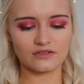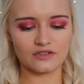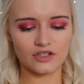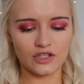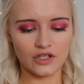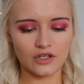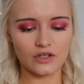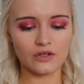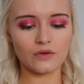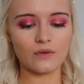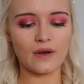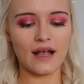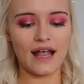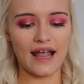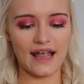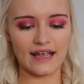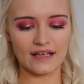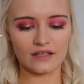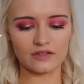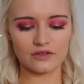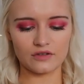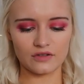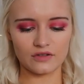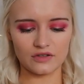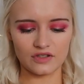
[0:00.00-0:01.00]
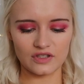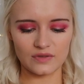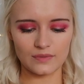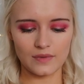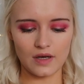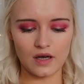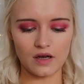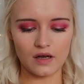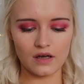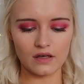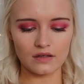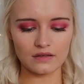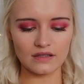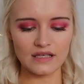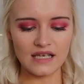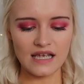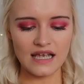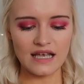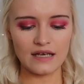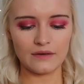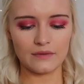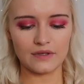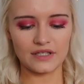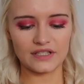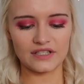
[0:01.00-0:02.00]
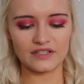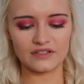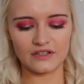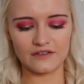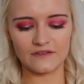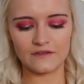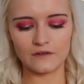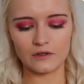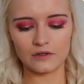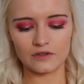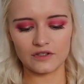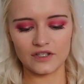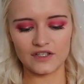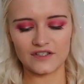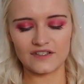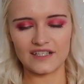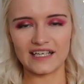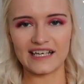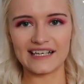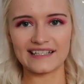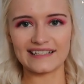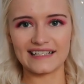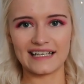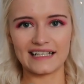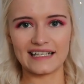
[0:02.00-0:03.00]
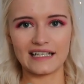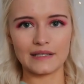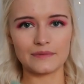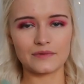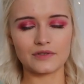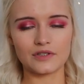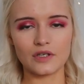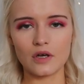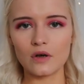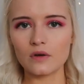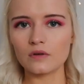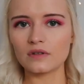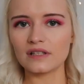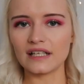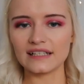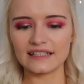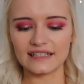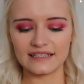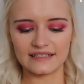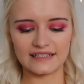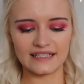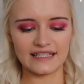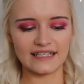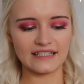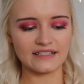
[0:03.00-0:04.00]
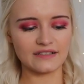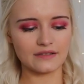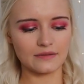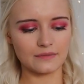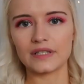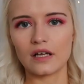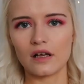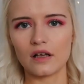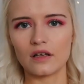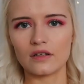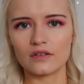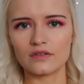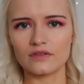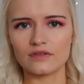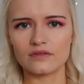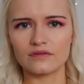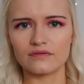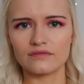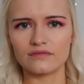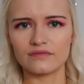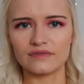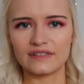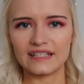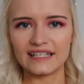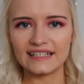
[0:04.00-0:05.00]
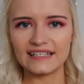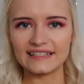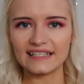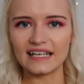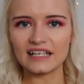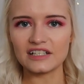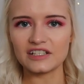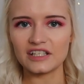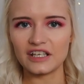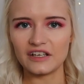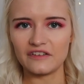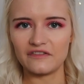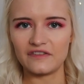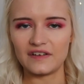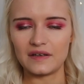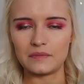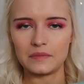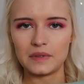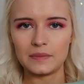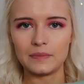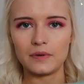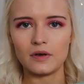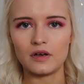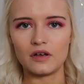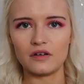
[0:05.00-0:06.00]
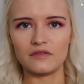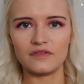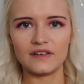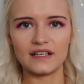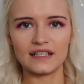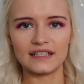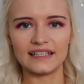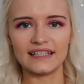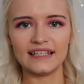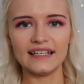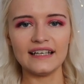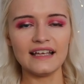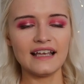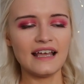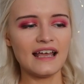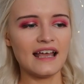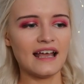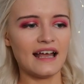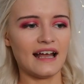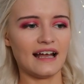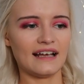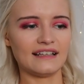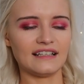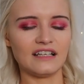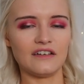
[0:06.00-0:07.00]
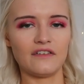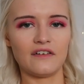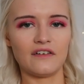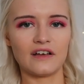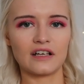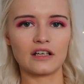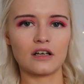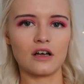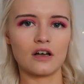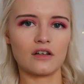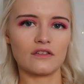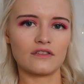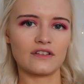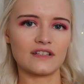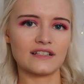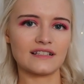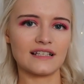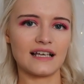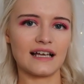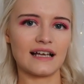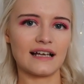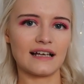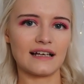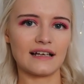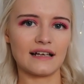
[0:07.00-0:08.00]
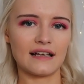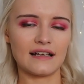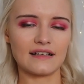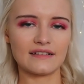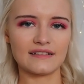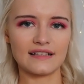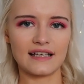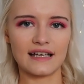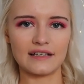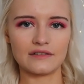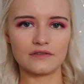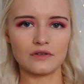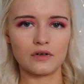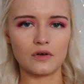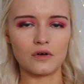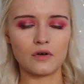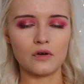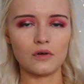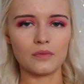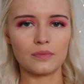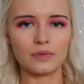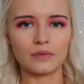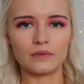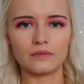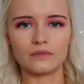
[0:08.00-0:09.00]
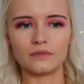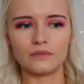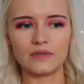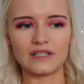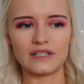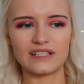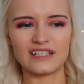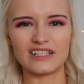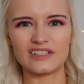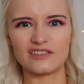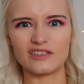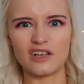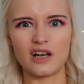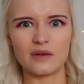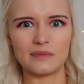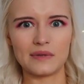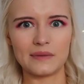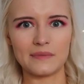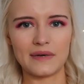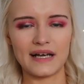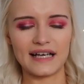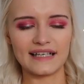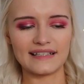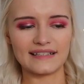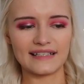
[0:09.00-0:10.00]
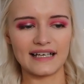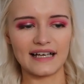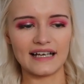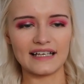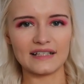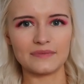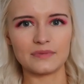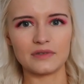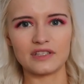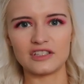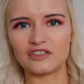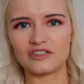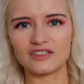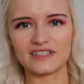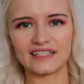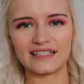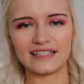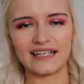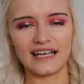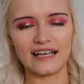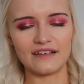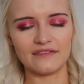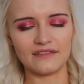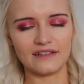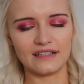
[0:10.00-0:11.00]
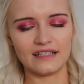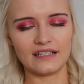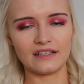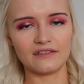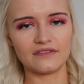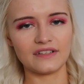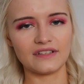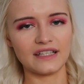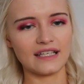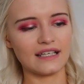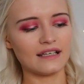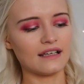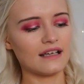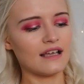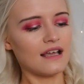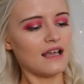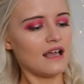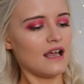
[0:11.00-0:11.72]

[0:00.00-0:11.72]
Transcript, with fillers: 2 extra small which is a 4 to 6 and I'm so glad I did because these actually fit me perfectly and if I got the si a size up which is normally my size but they just didn't have any of it